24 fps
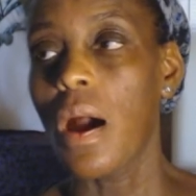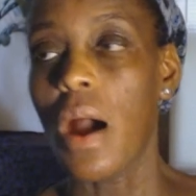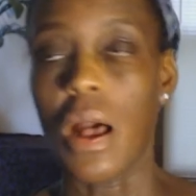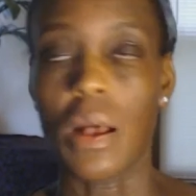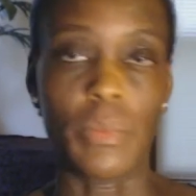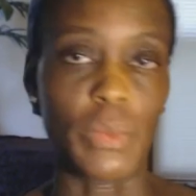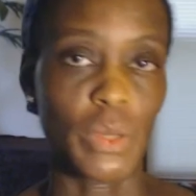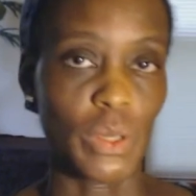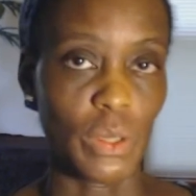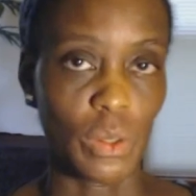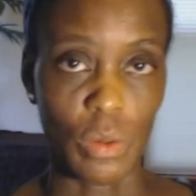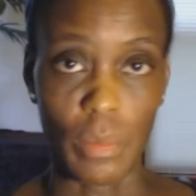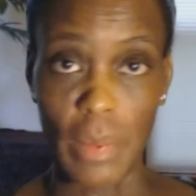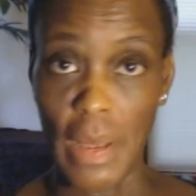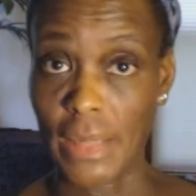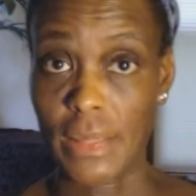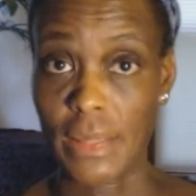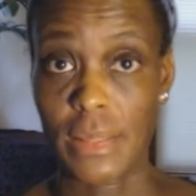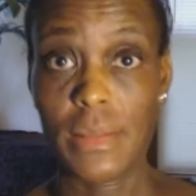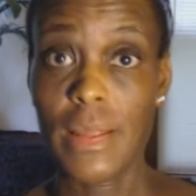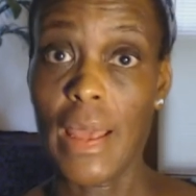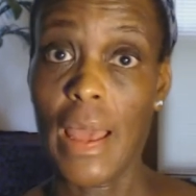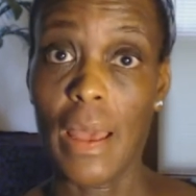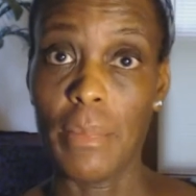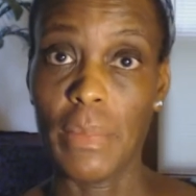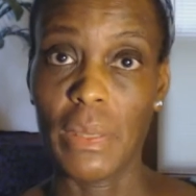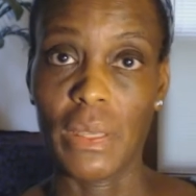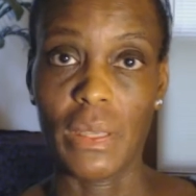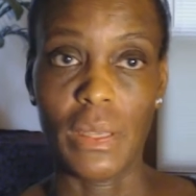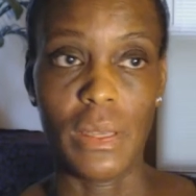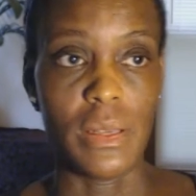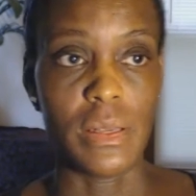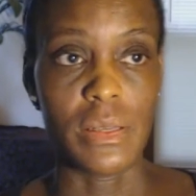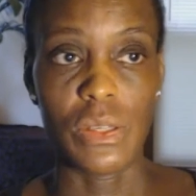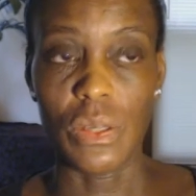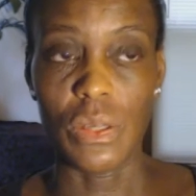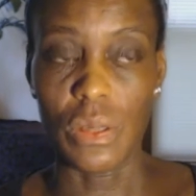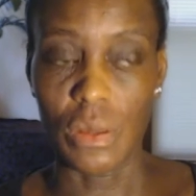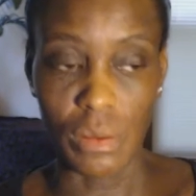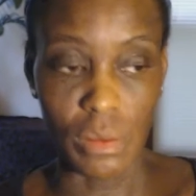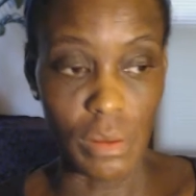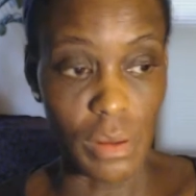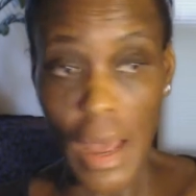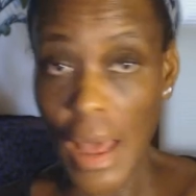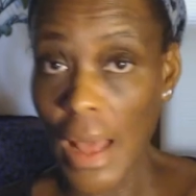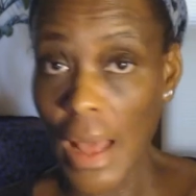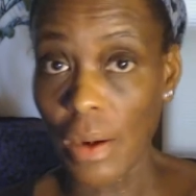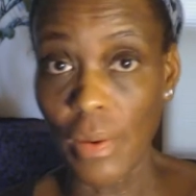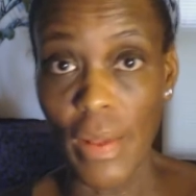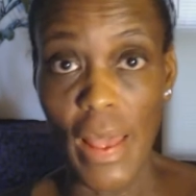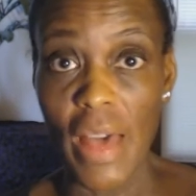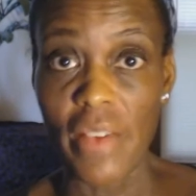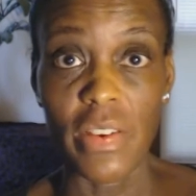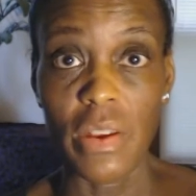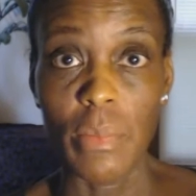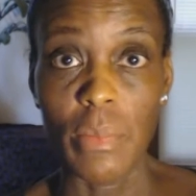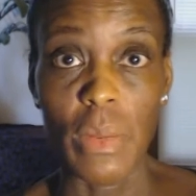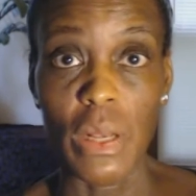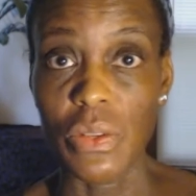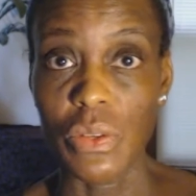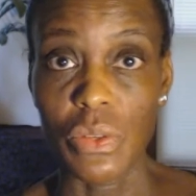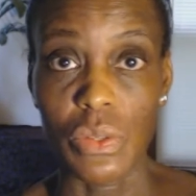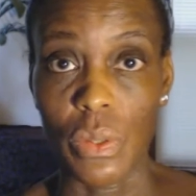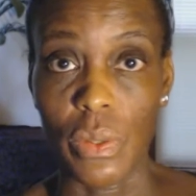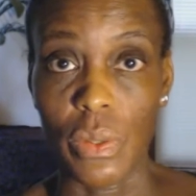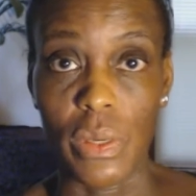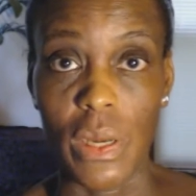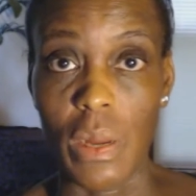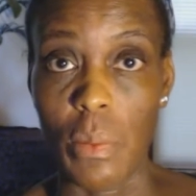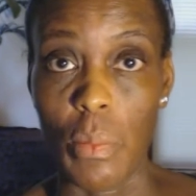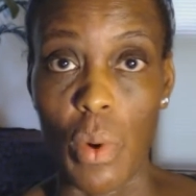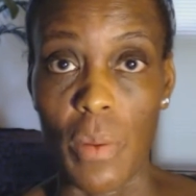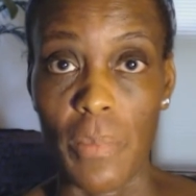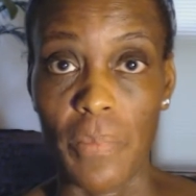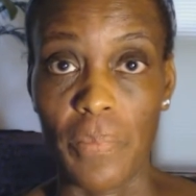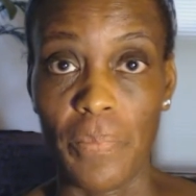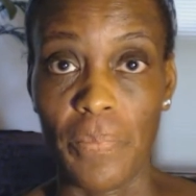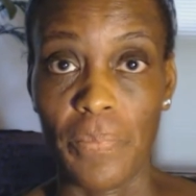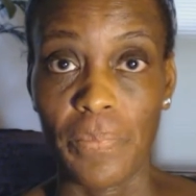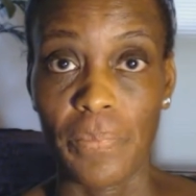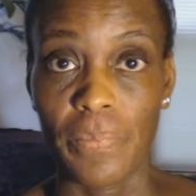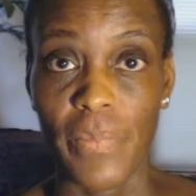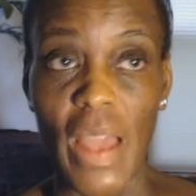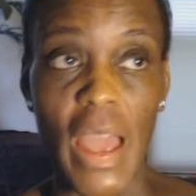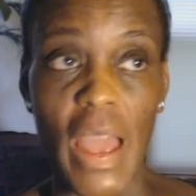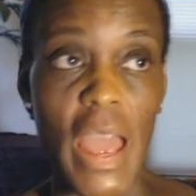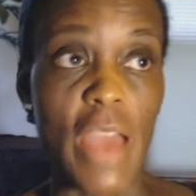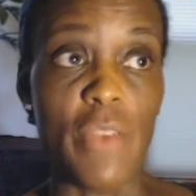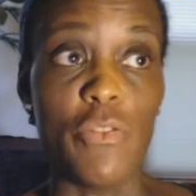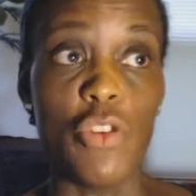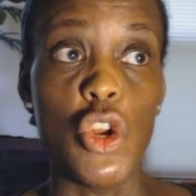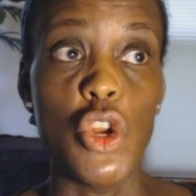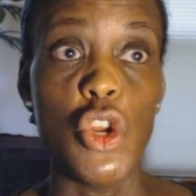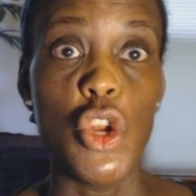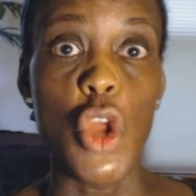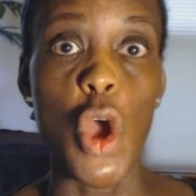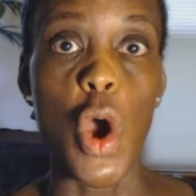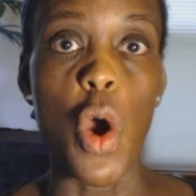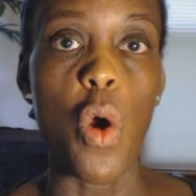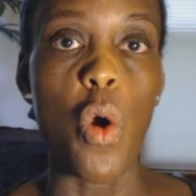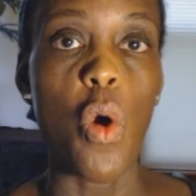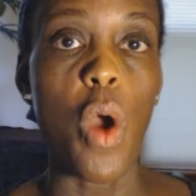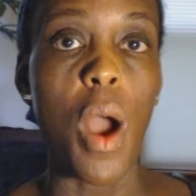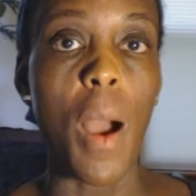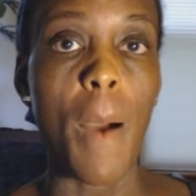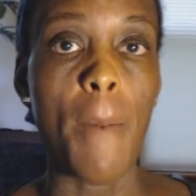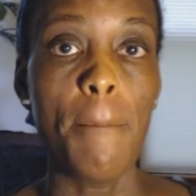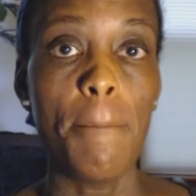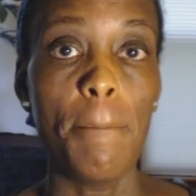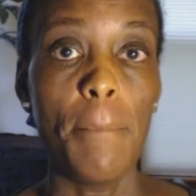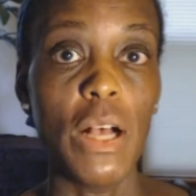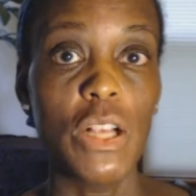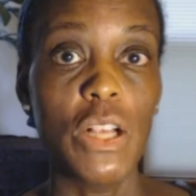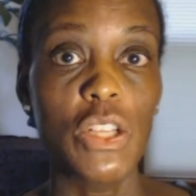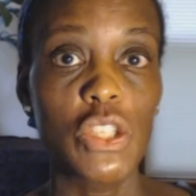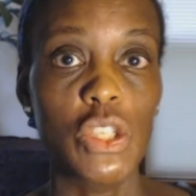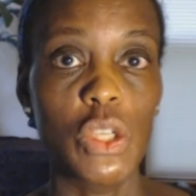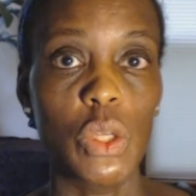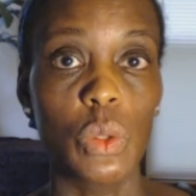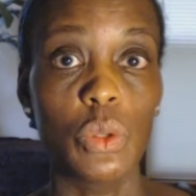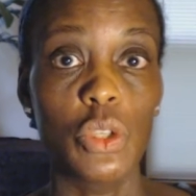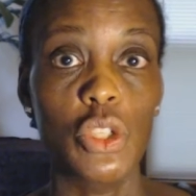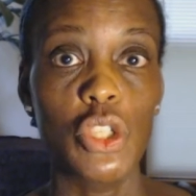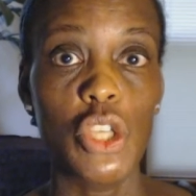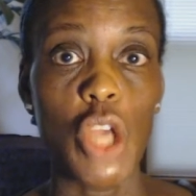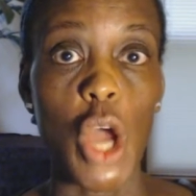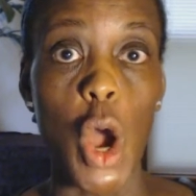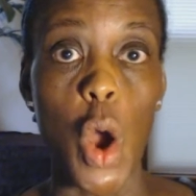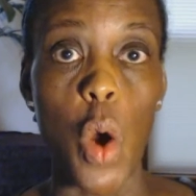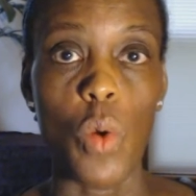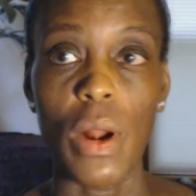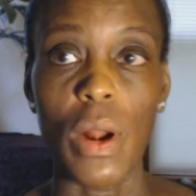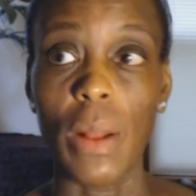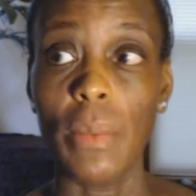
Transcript: I'm going to go back to that because, I don't have any muscle tone anymore. I have no muscle tone.